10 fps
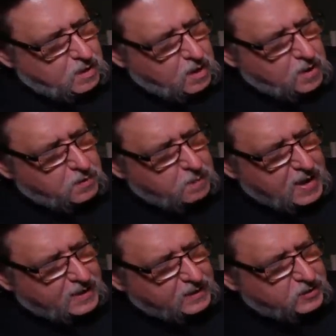On the
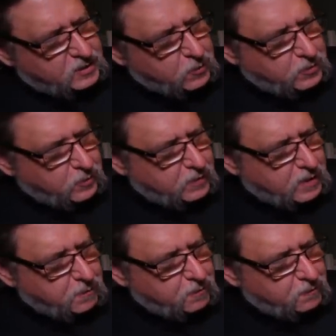back, it's showing you a
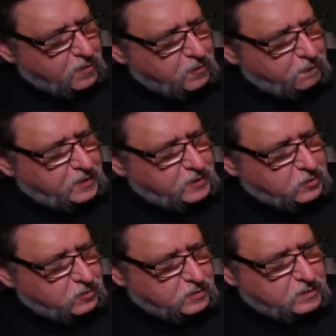couple of other
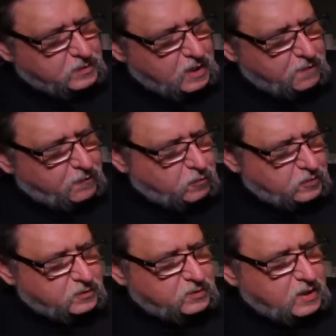features and stuff. Of
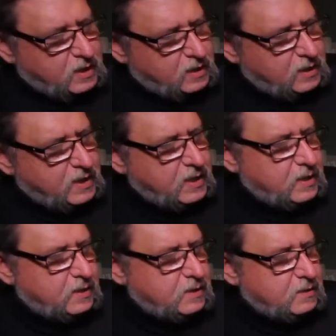course, it's got a
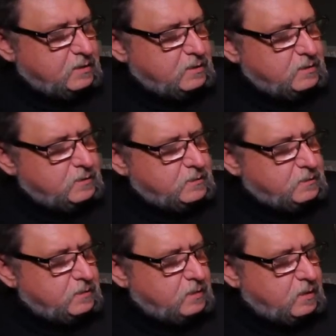lid
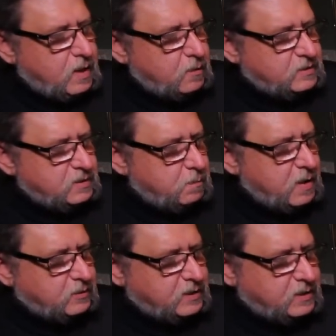uh, with some
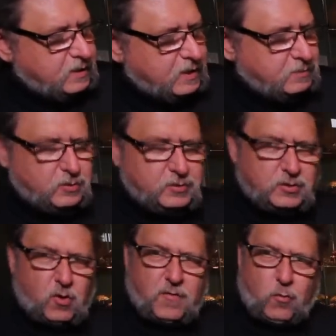mounting clips. So it's
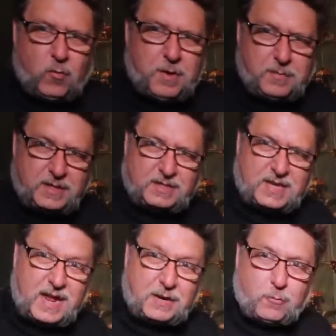sort of a rimless
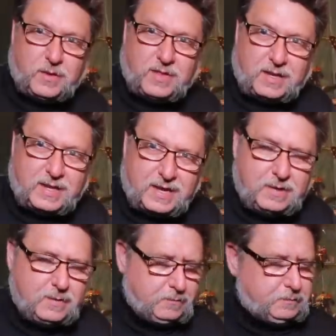tank with a
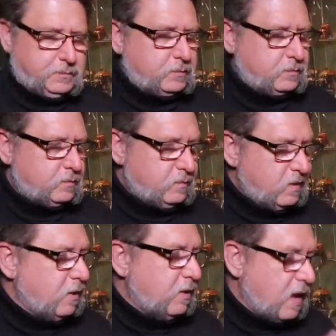lid.
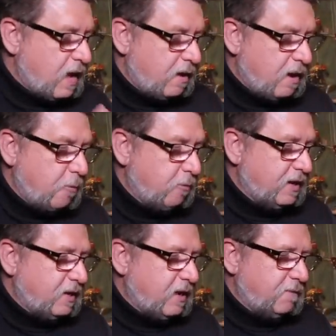I
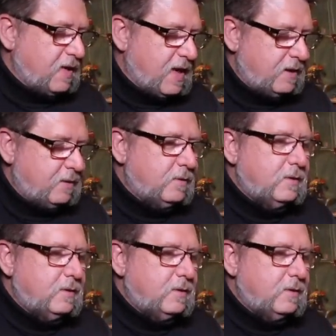really love that.